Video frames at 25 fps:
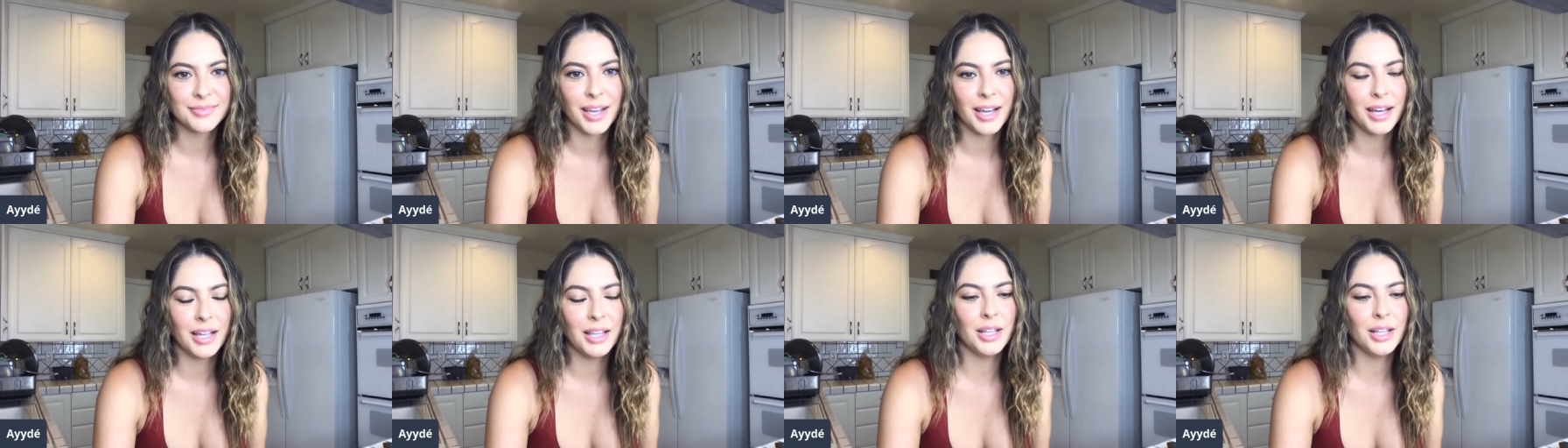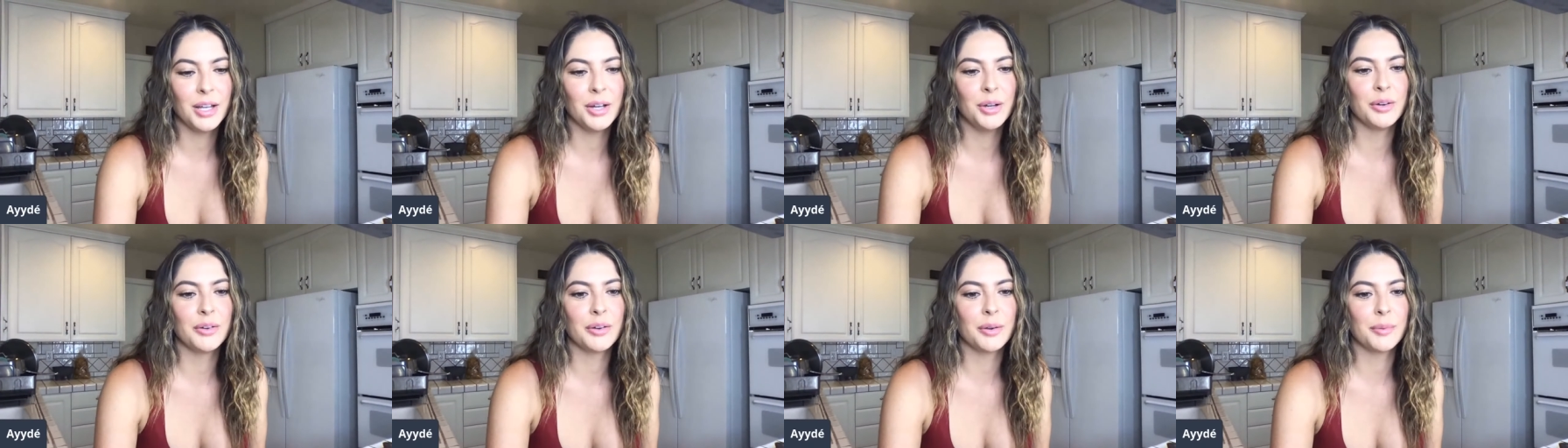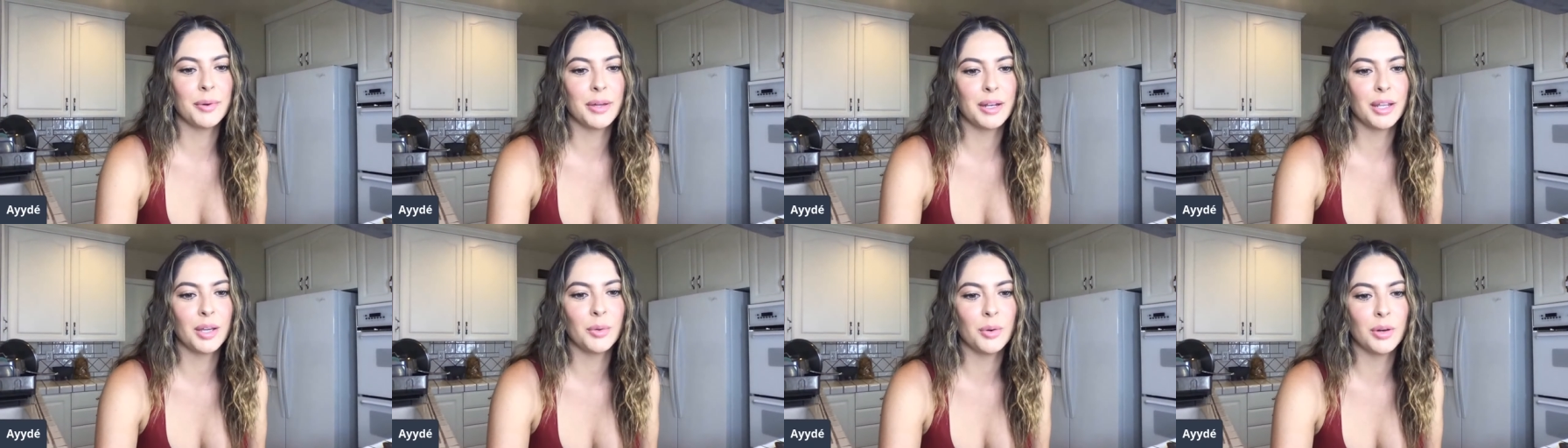Hello,
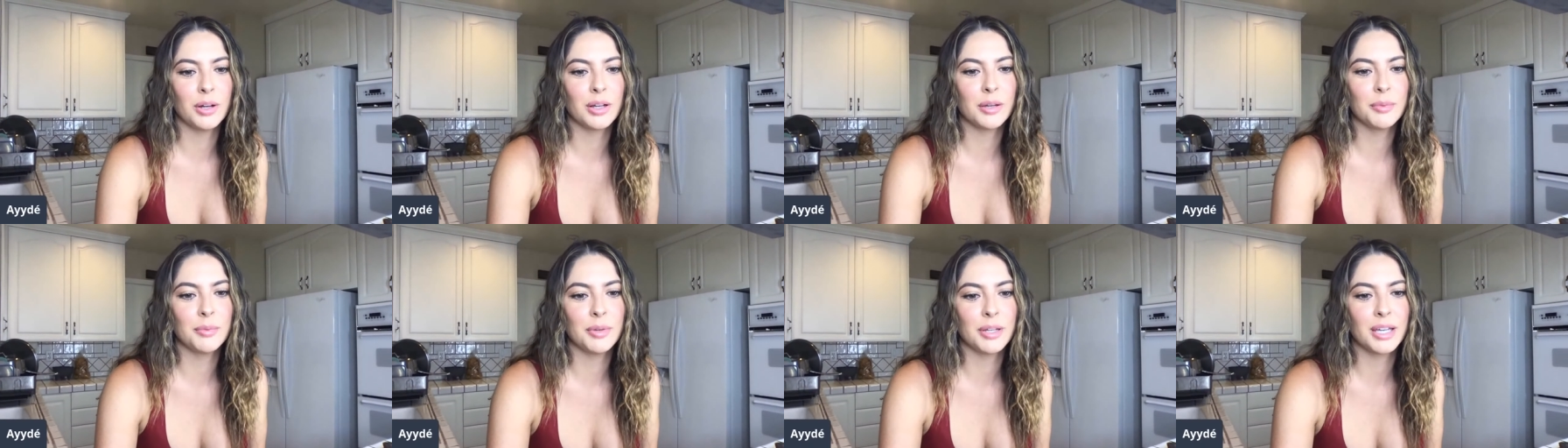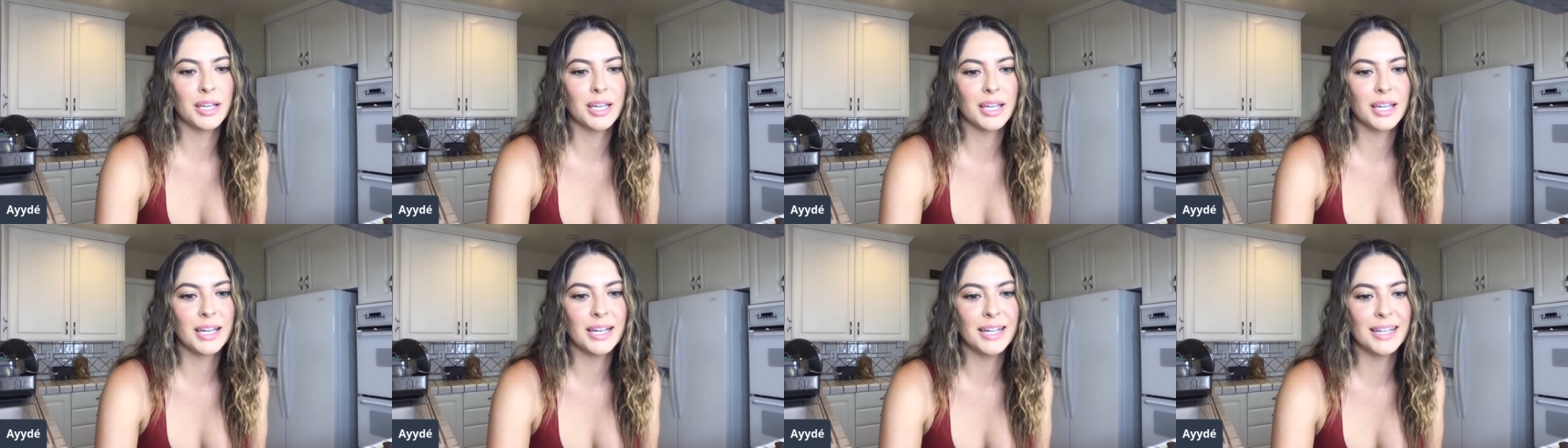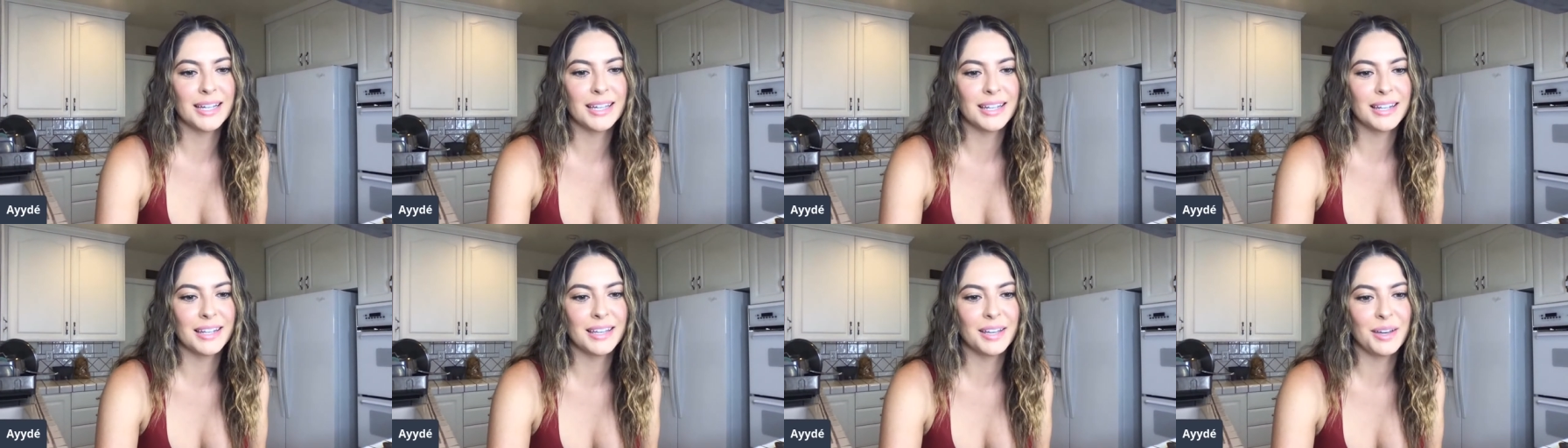everybody. Welcome to
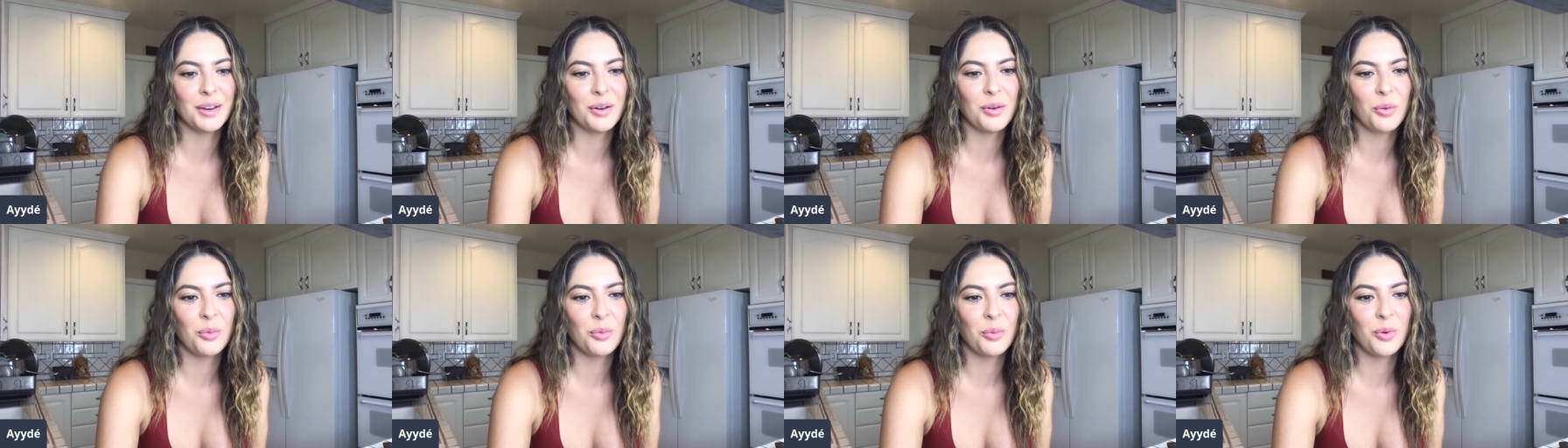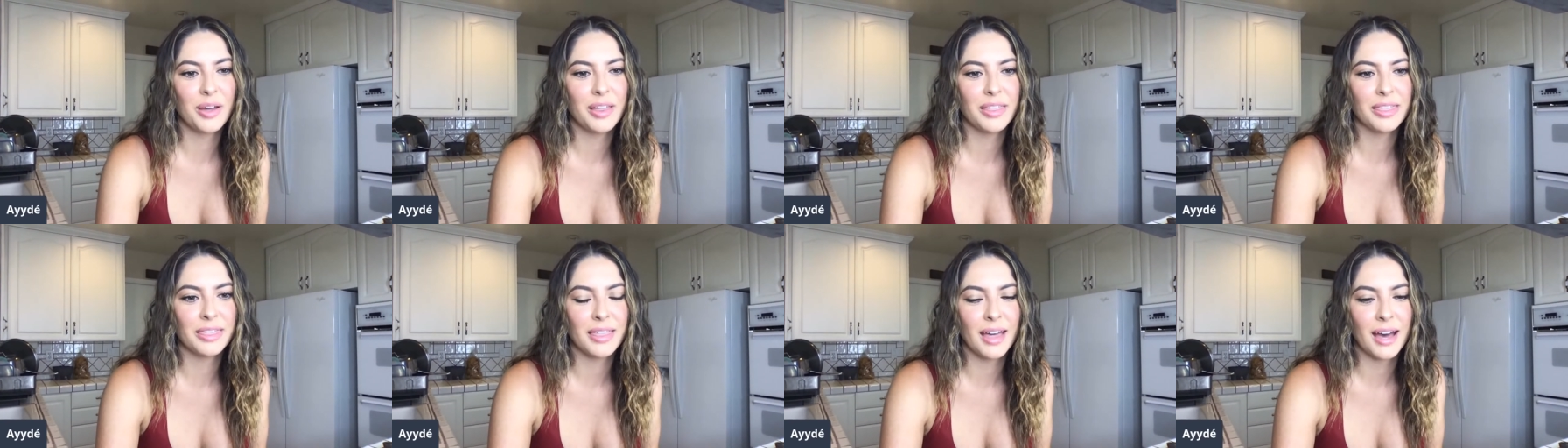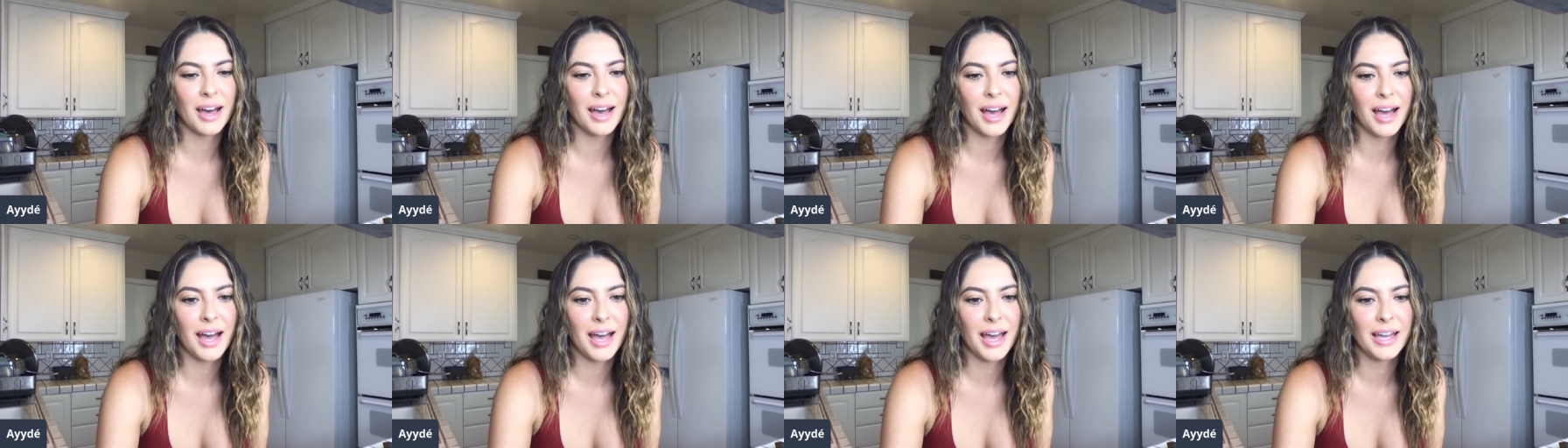Cooking It with
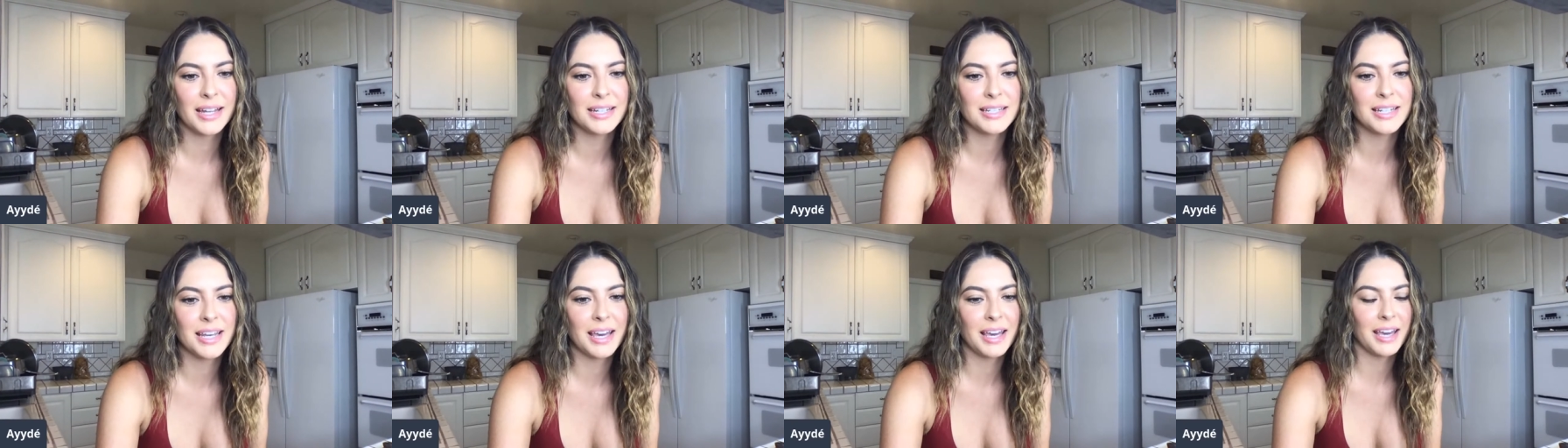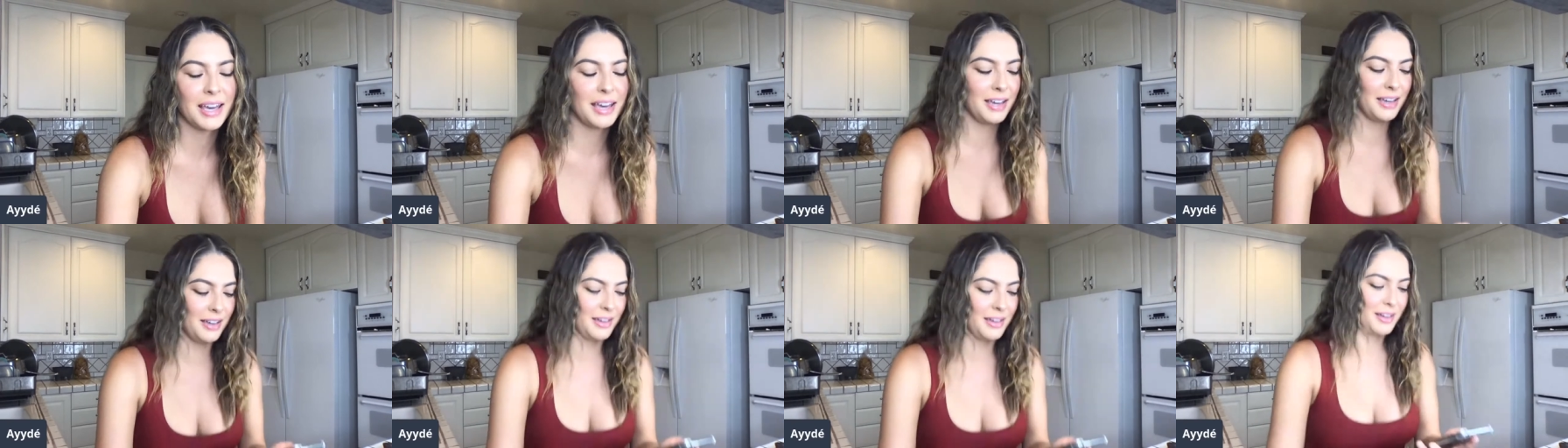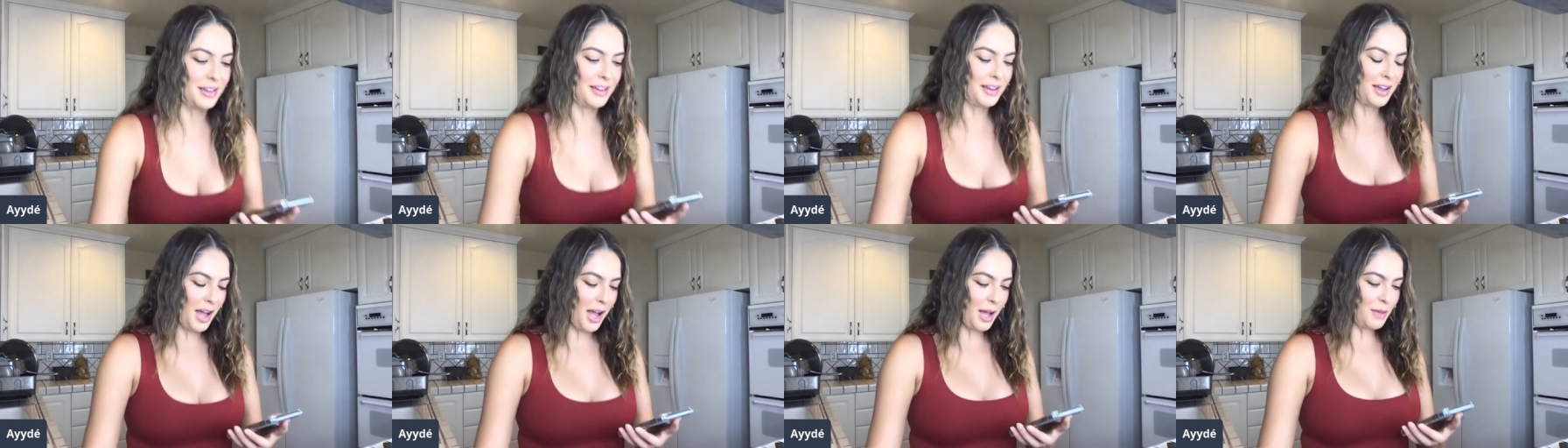Ayydé.
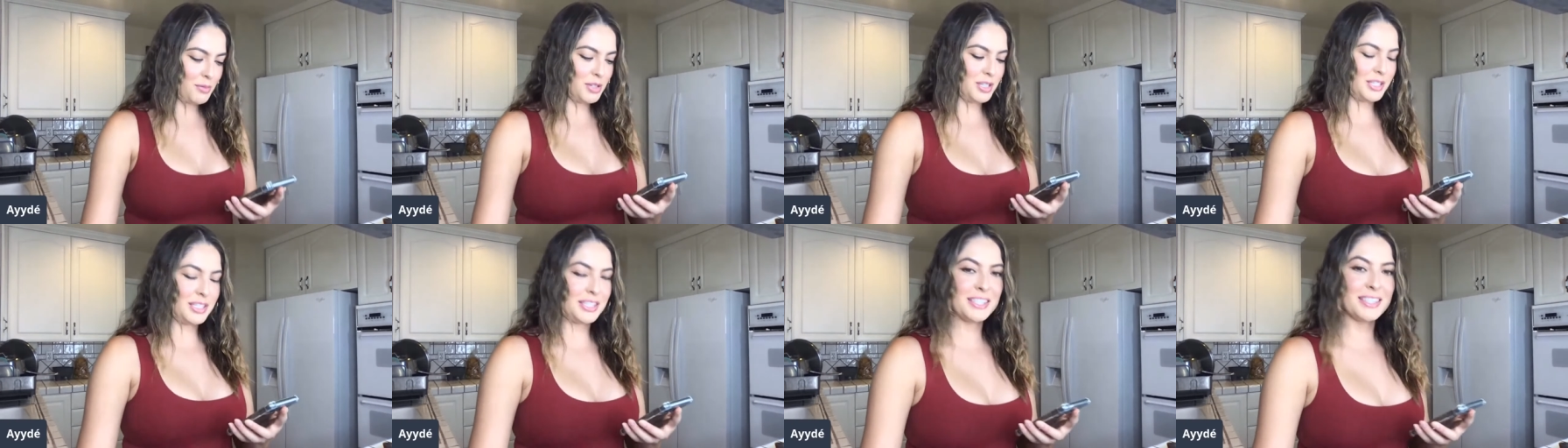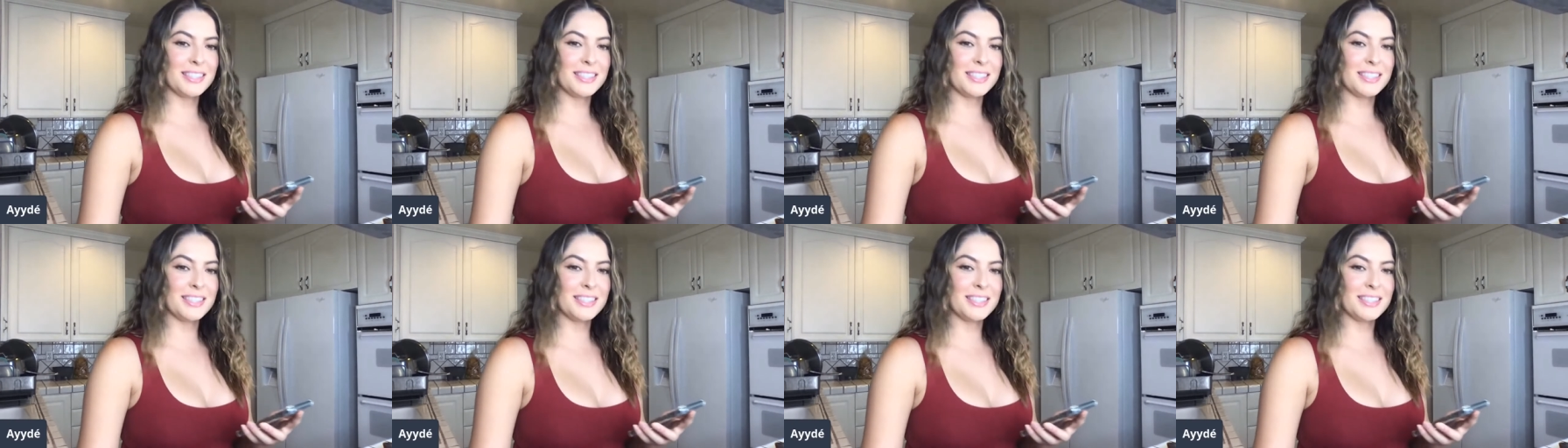I just,